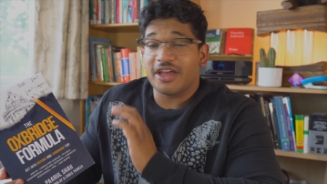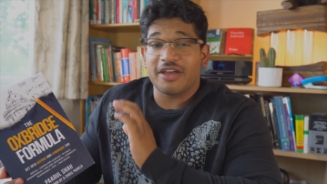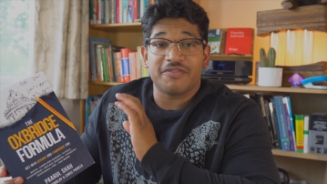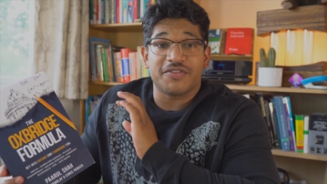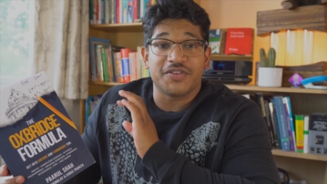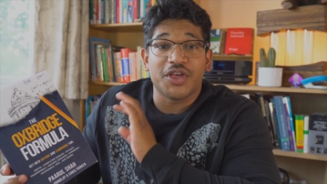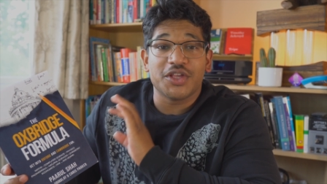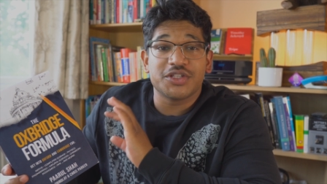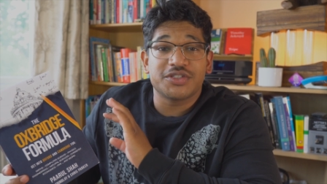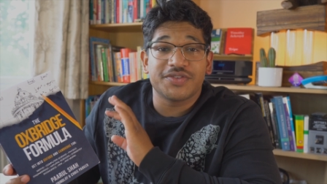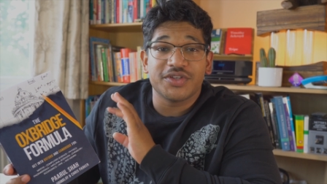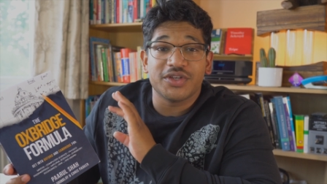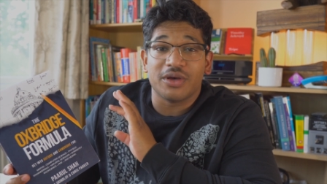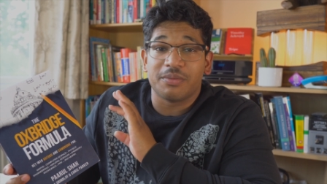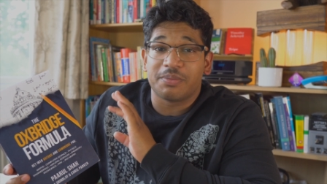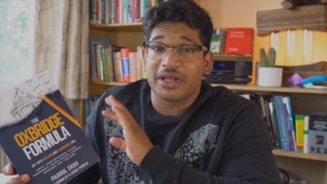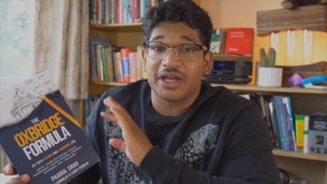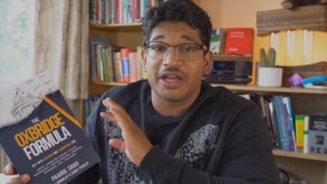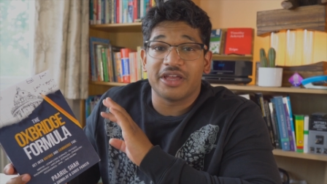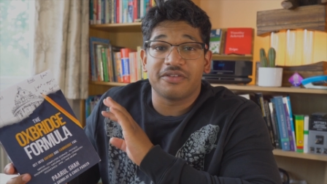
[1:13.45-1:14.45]
for those of you
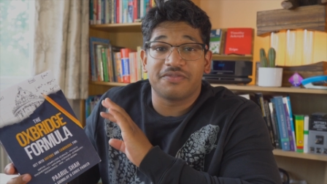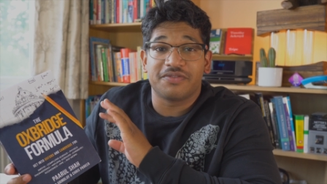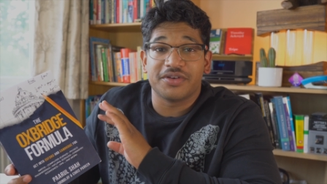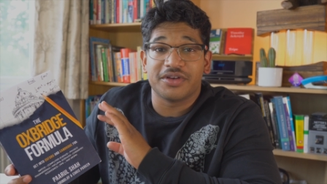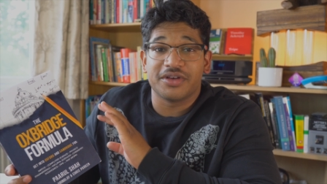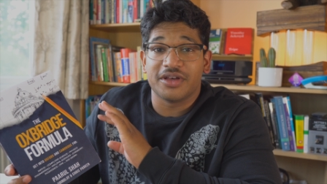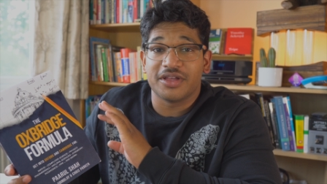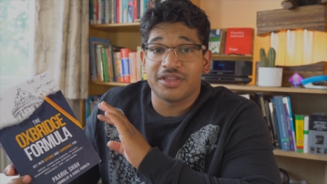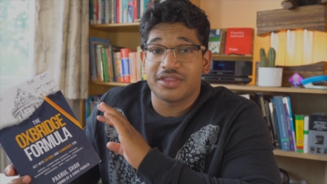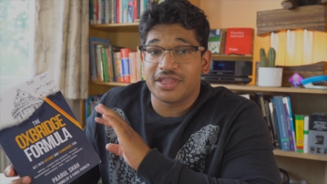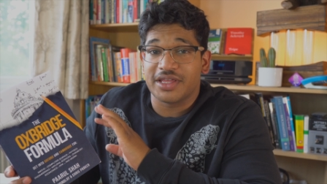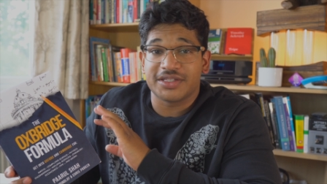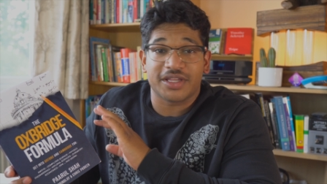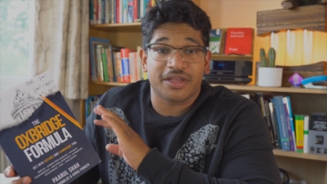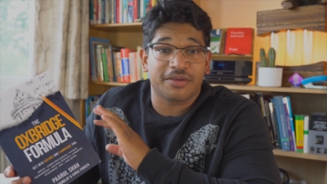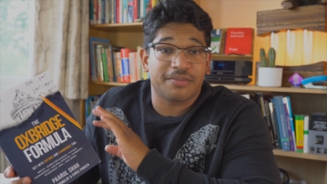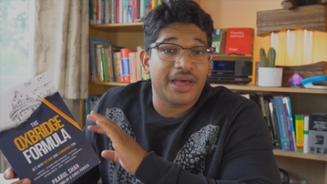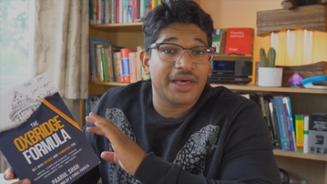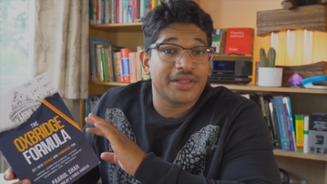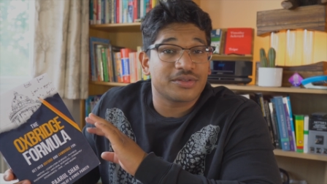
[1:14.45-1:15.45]
applying for things
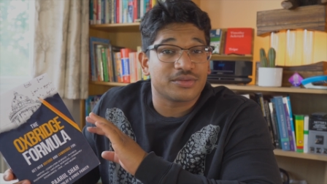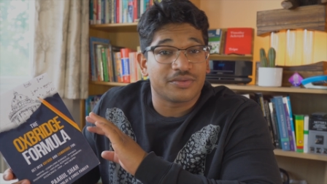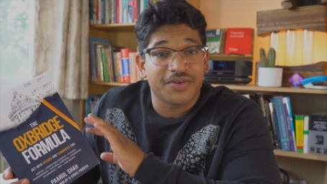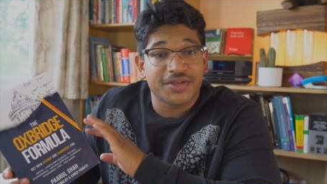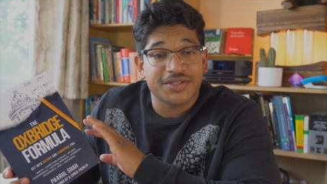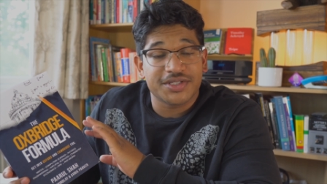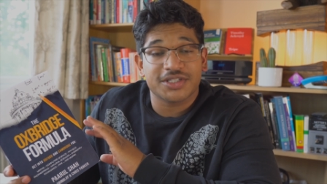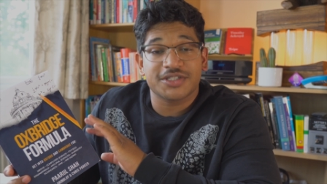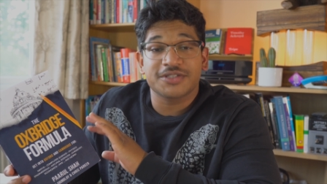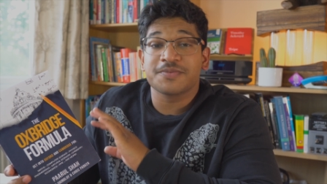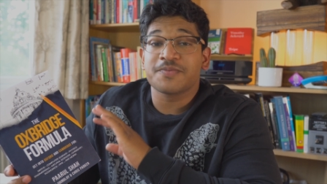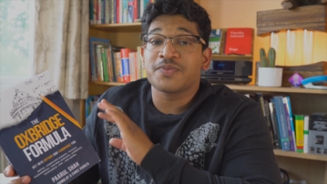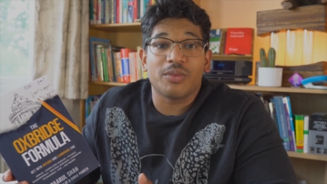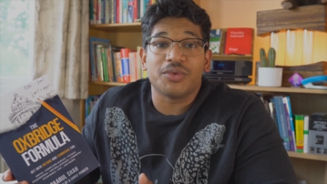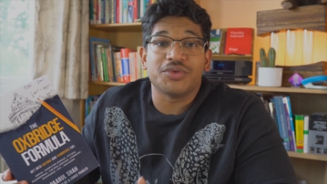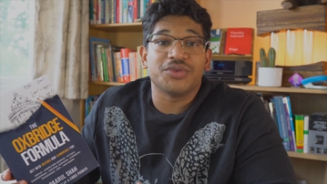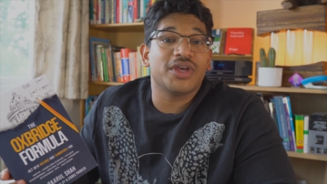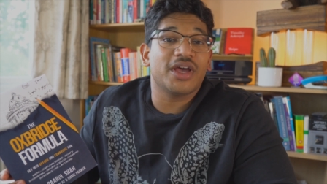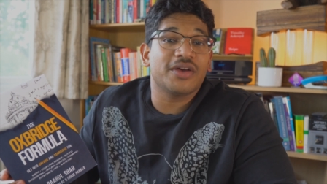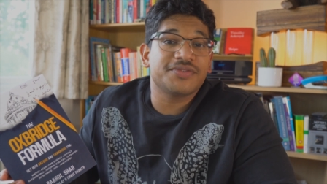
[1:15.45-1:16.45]
like maths or physics,
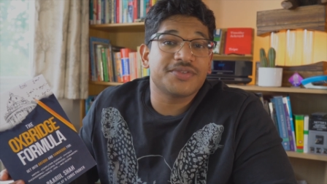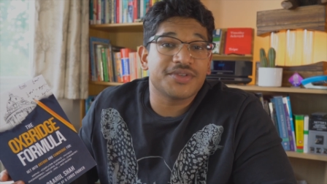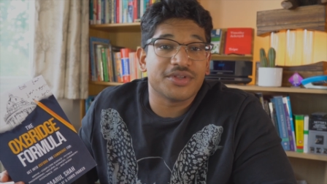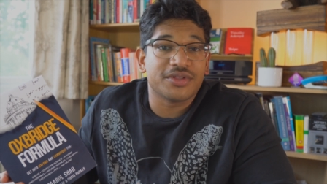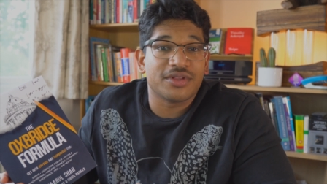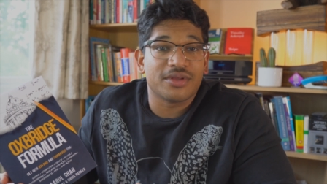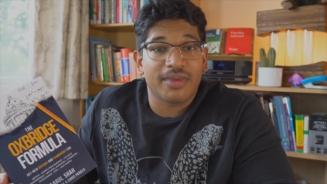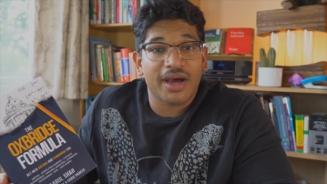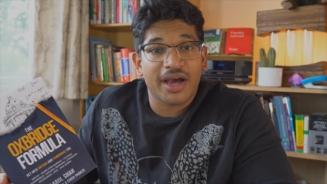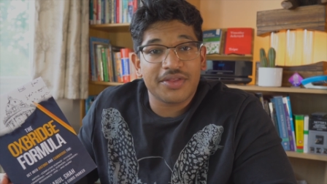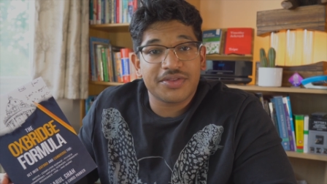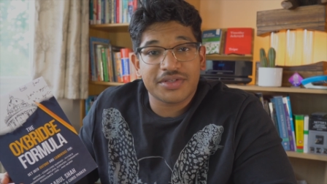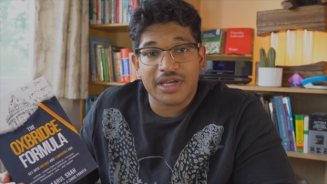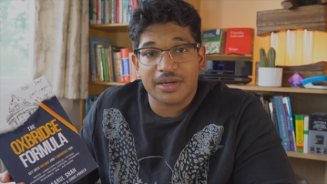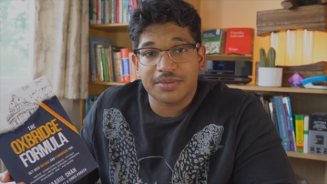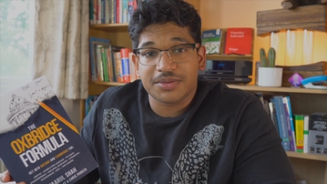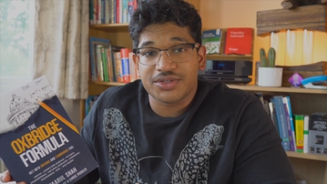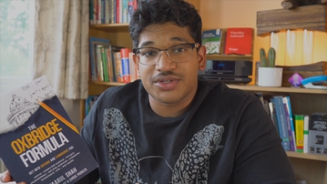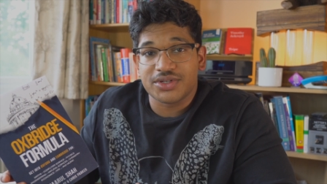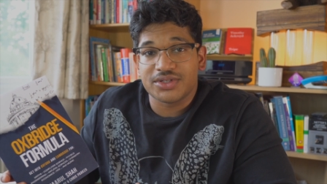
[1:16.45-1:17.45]
well, you have to do the maths
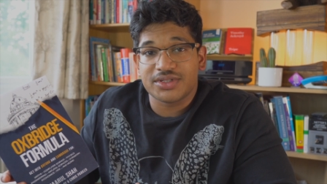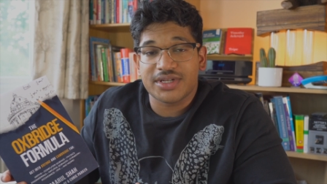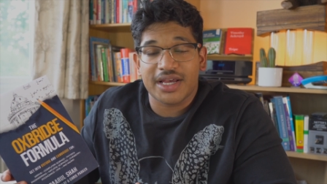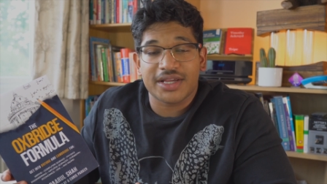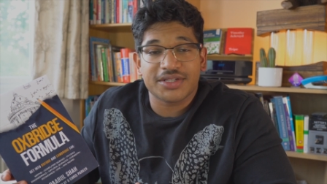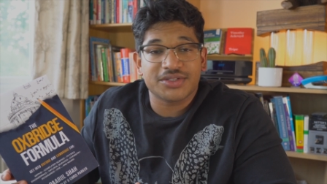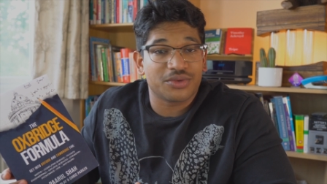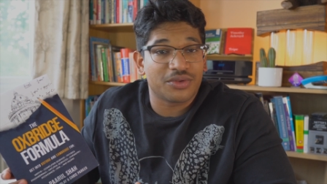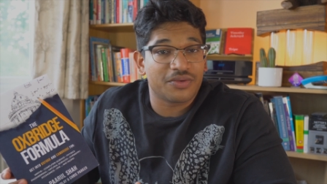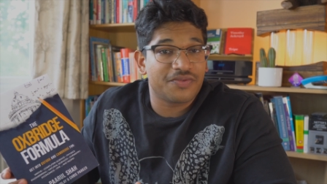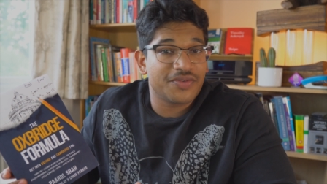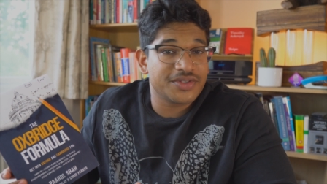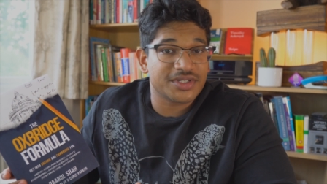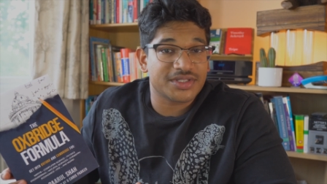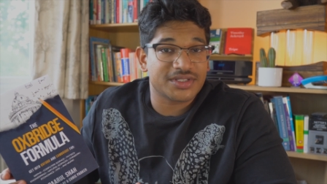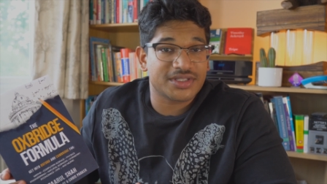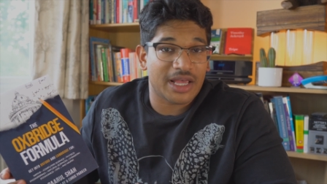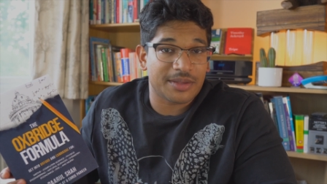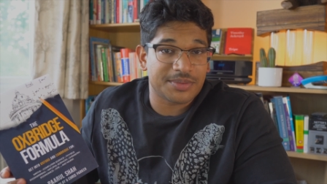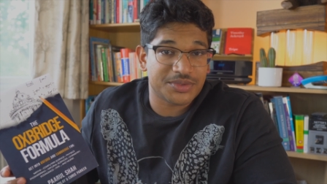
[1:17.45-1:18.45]
aptitude test or the
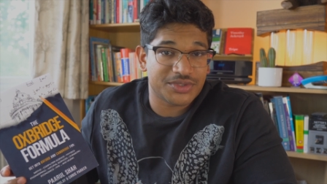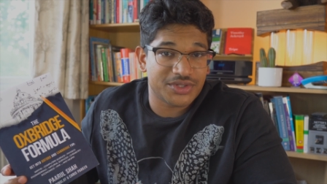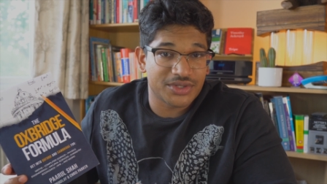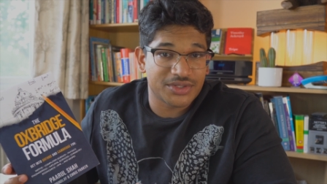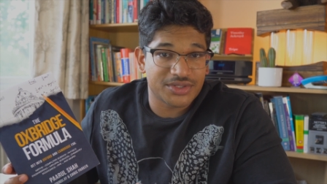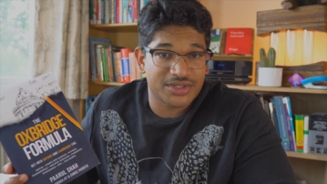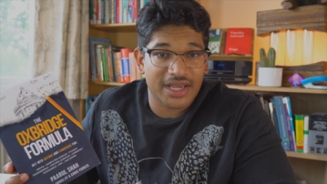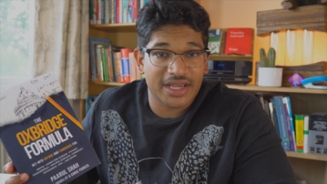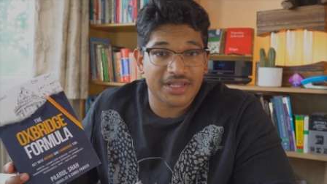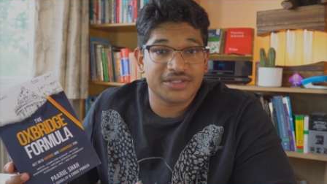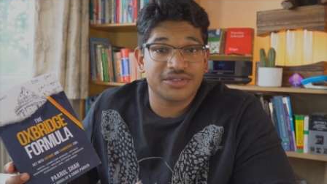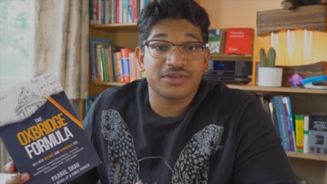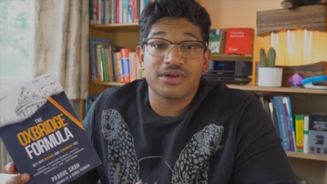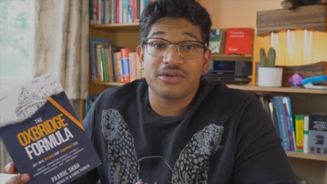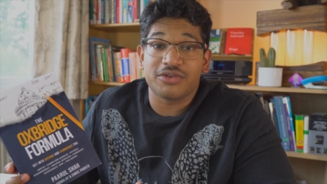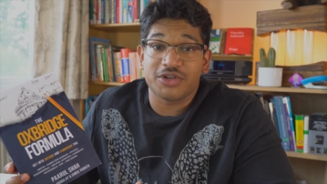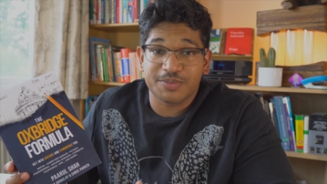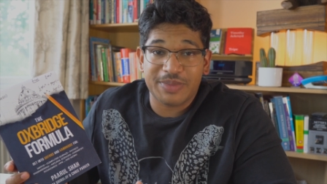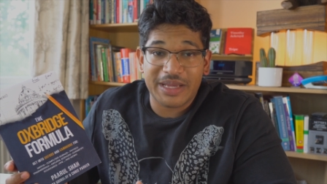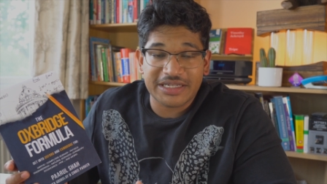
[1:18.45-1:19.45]
physics aptitude test,
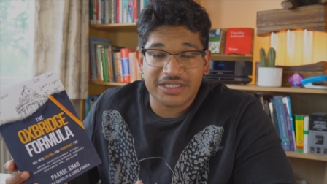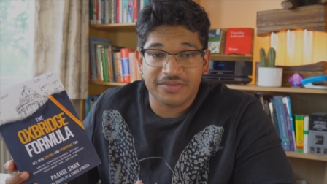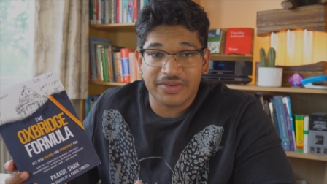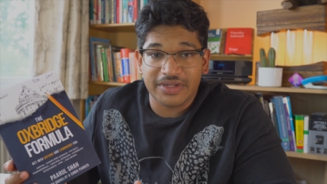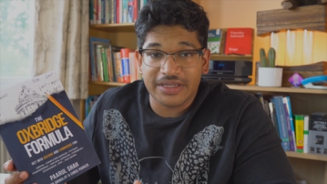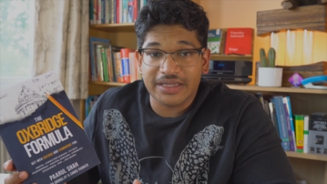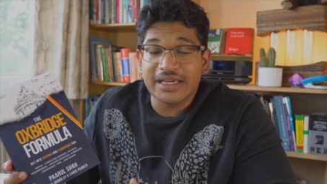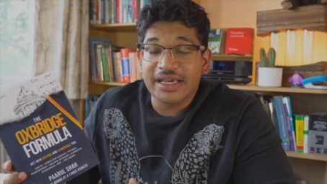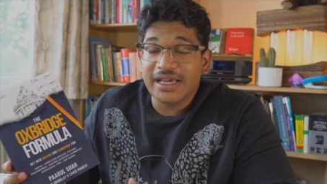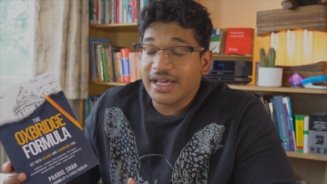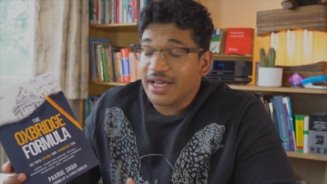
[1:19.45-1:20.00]
respectively.